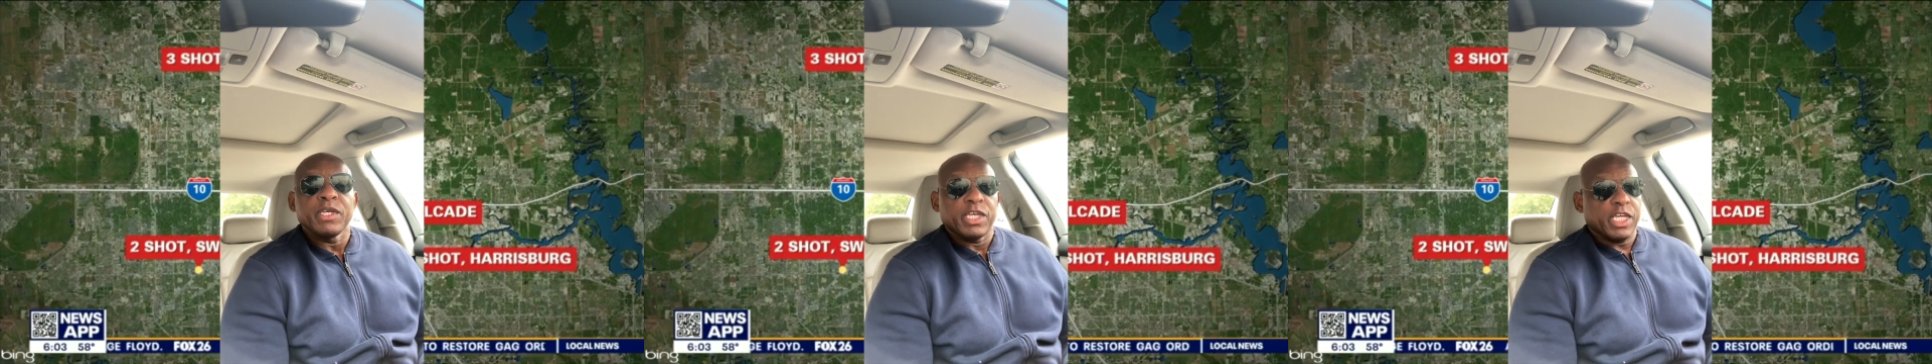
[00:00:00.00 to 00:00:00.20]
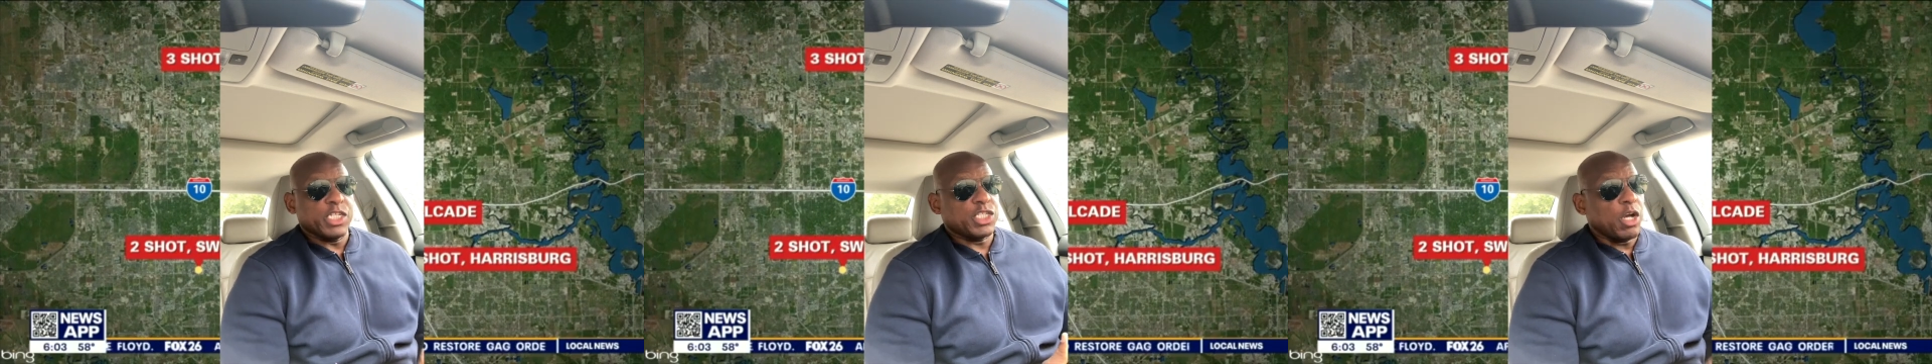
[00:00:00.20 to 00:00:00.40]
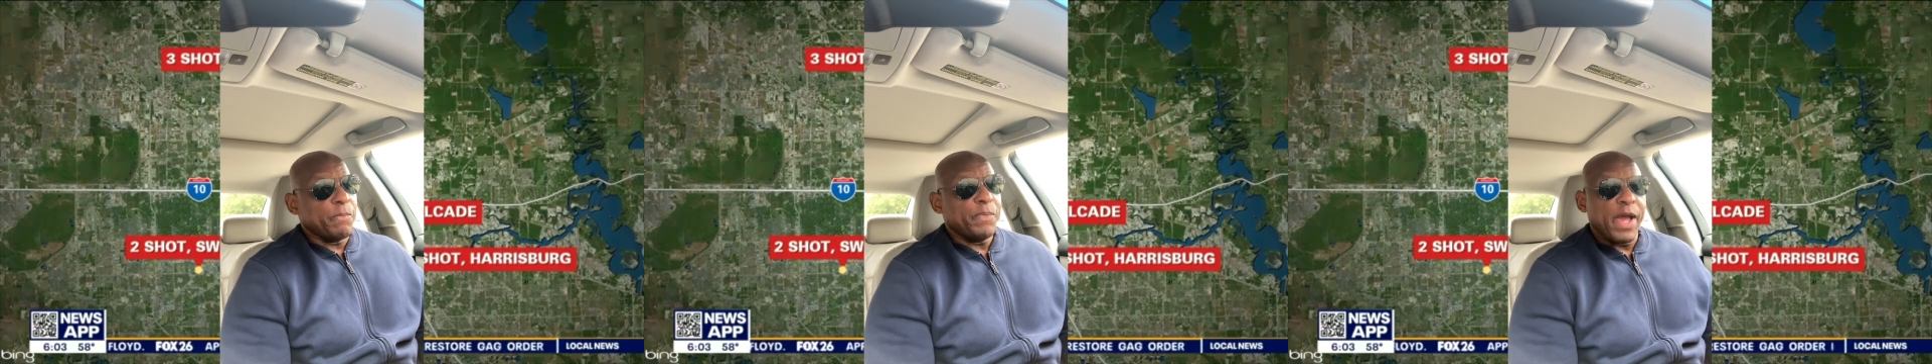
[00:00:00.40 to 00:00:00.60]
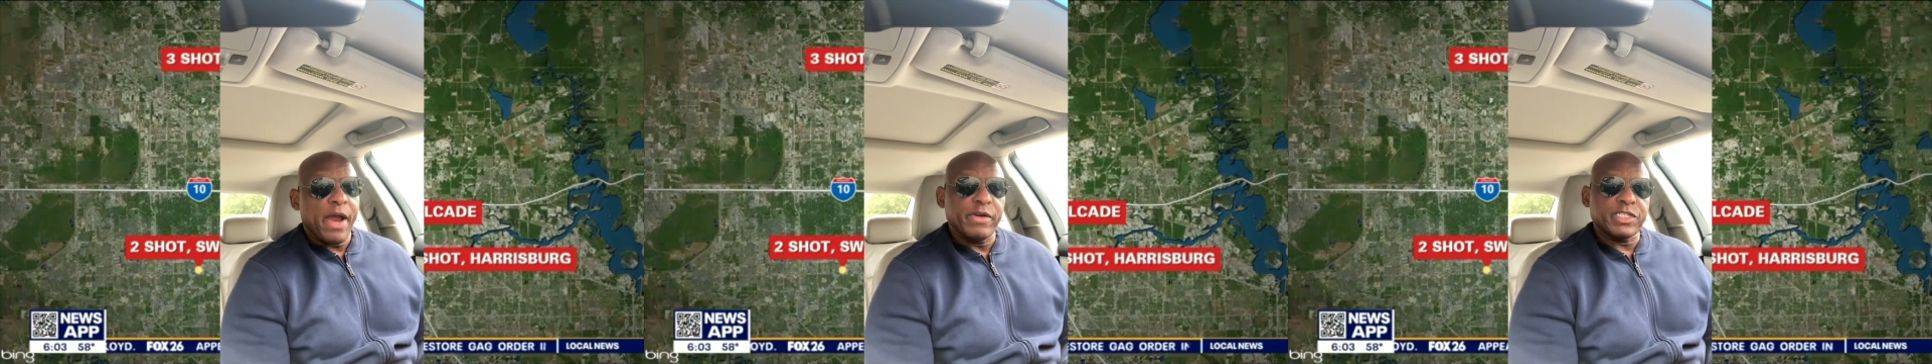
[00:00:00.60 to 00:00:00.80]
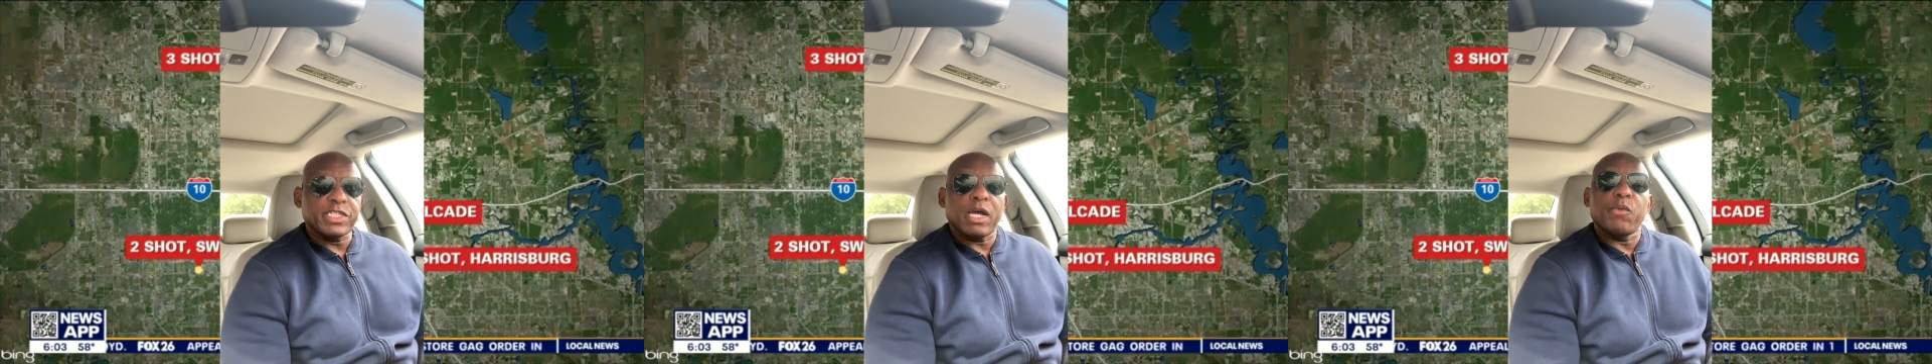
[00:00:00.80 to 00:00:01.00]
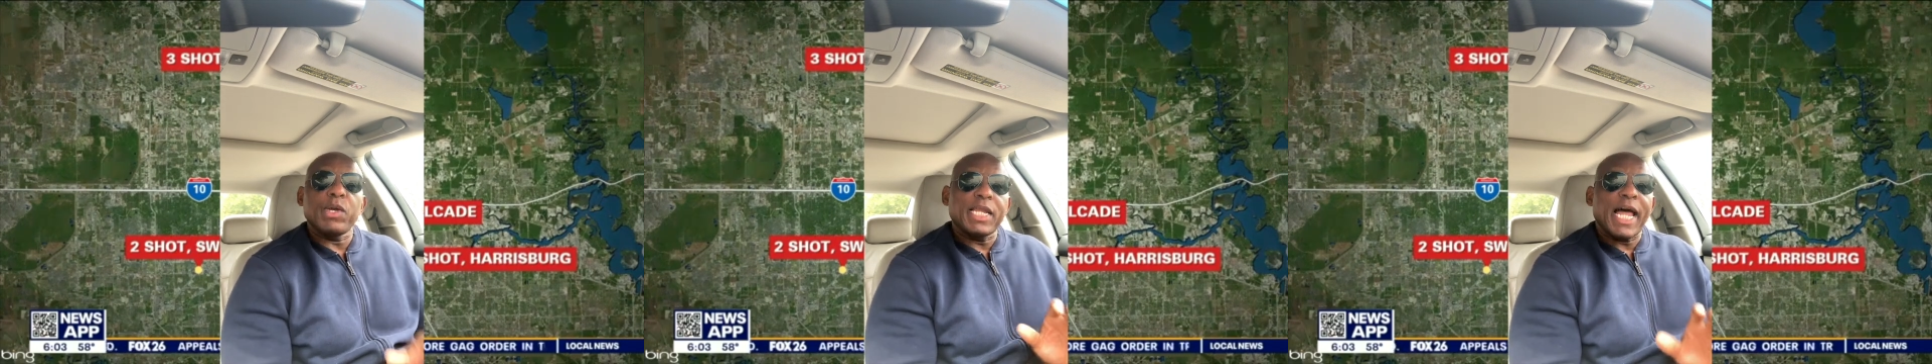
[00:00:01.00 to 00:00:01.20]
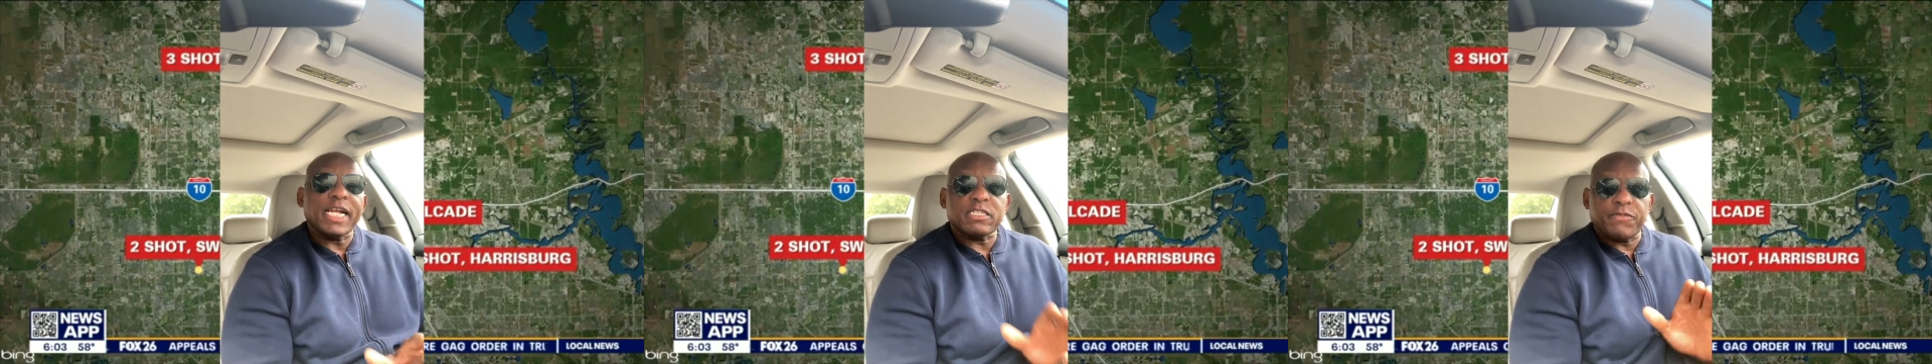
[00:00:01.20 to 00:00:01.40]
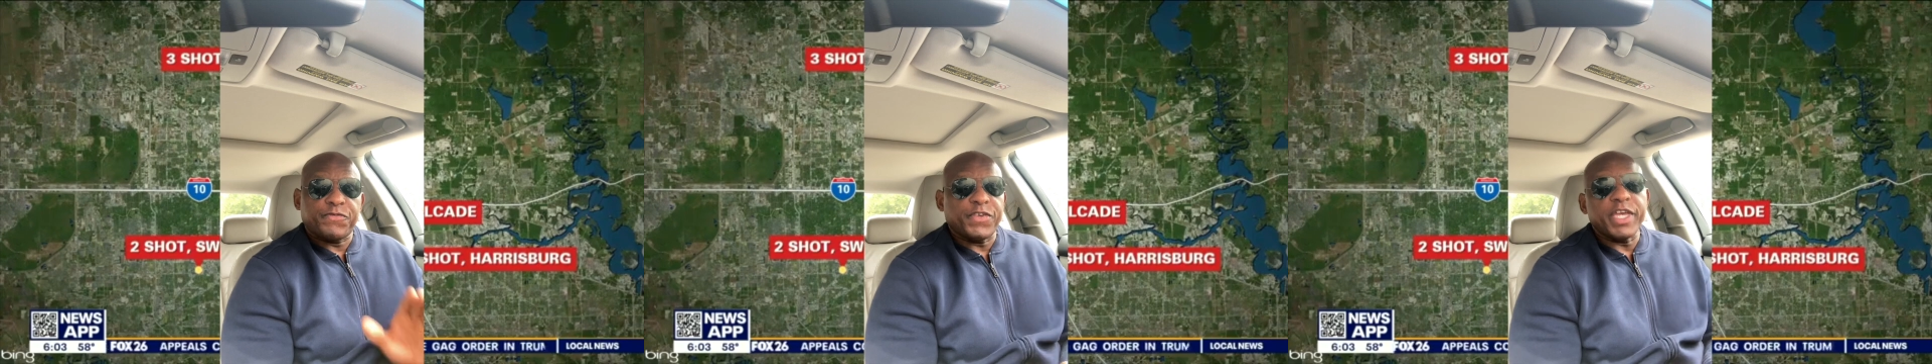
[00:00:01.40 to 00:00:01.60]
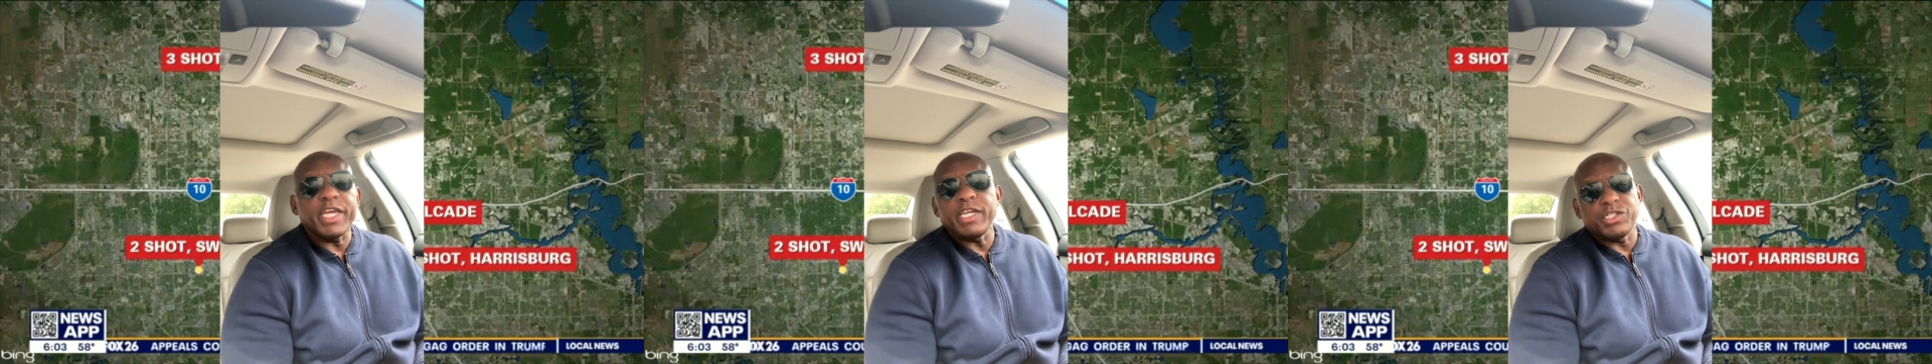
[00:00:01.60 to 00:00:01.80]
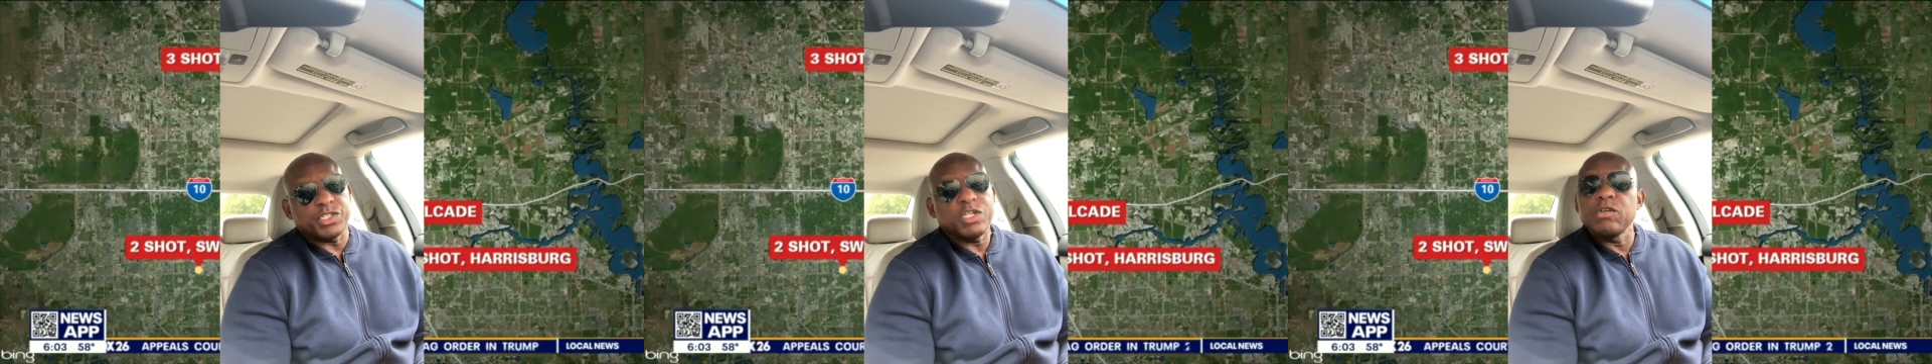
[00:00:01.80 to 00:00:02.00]
is your parents said, we like to
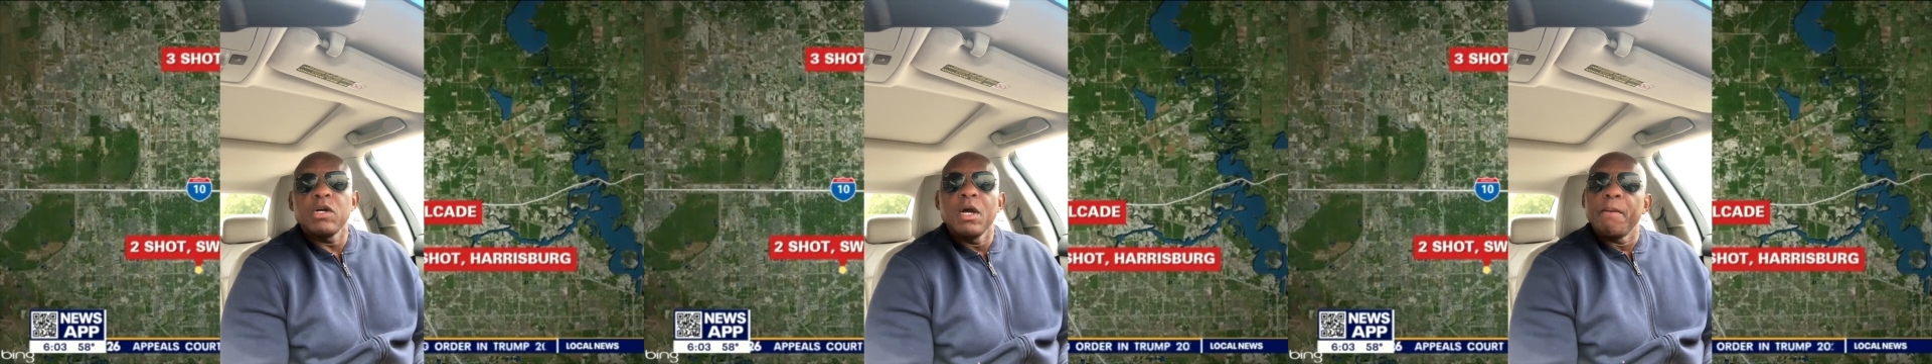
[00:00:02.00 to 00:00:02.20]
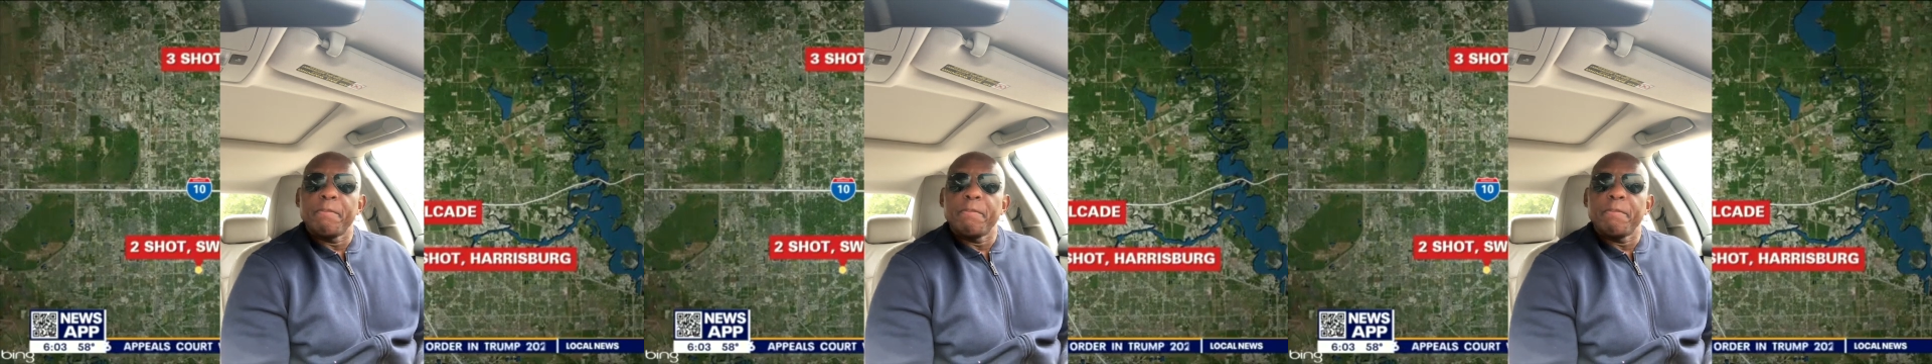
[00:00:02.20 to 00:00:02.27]
feed you,